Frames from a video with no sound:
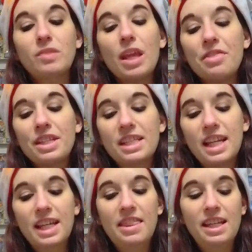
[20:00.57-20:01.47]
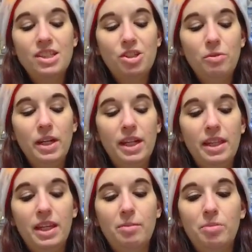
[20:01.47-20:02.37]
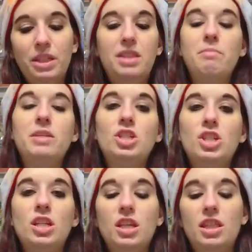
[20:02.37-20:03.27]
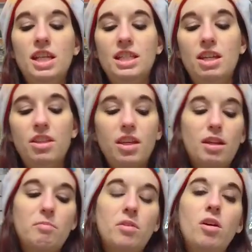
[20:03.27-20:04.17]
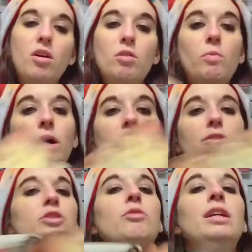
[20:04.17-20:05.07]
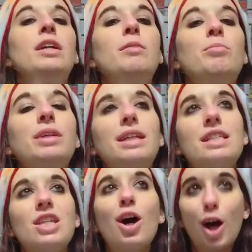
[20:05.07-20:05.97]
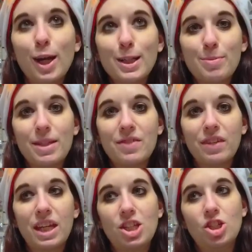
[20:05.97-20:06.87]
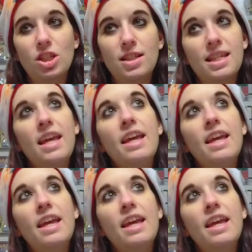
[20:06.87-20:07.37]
the second they do it and they complete the mission, they tell them, oh, well, you didn't complete it to our specifications.